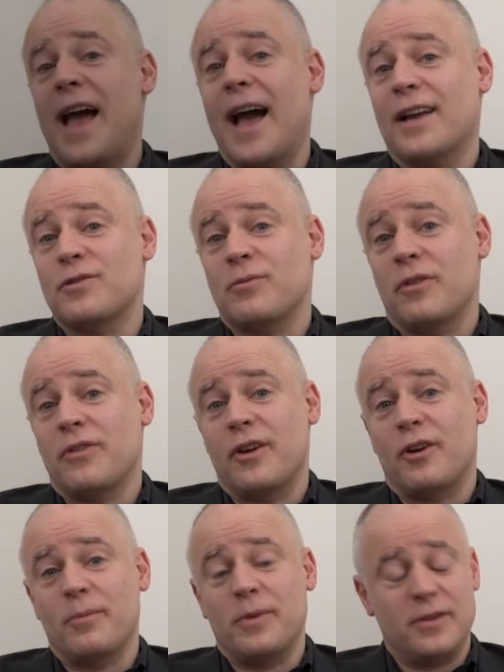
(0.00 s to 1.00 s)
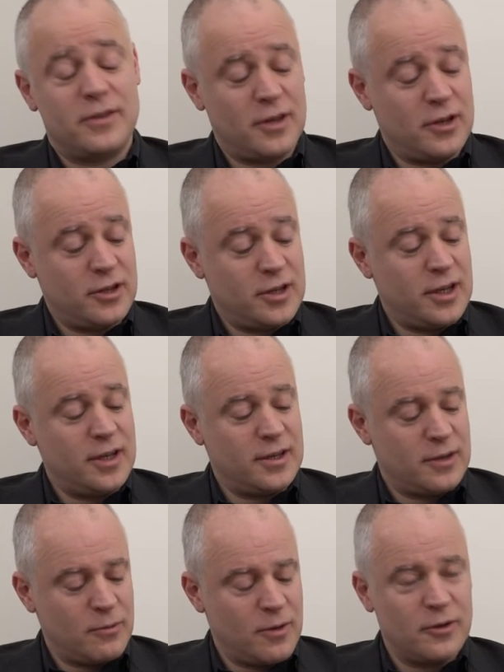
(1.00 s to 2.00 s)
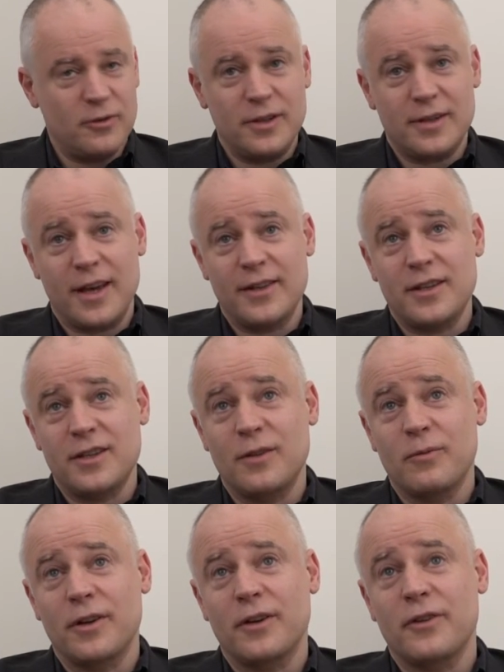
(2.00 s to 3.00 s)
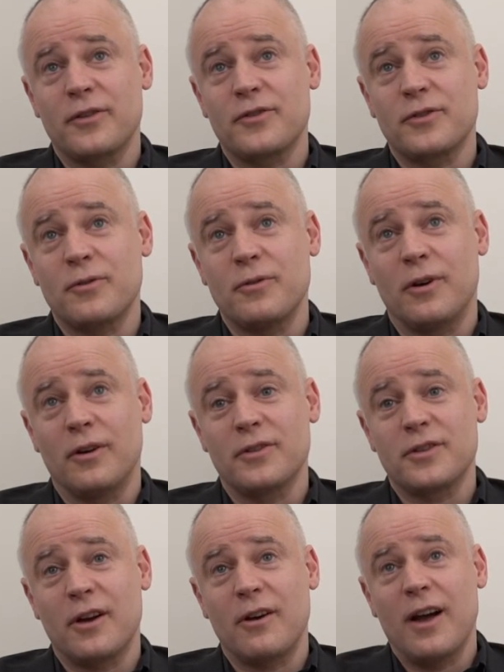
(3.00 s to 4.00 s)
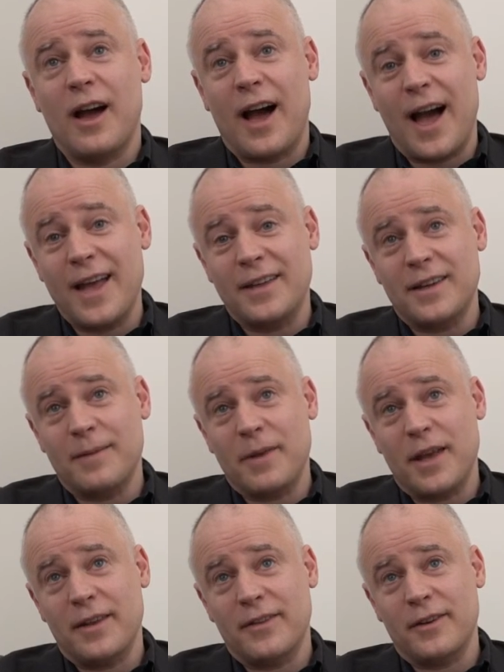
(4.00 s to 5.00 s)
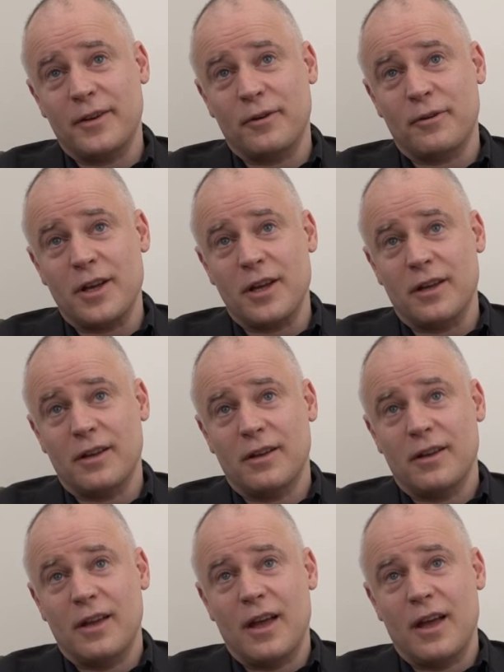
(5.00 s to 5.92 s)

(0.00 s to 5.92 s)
the actual therapist. She's the one who decided that she didn't want to go to school, so I ended up getting the degree.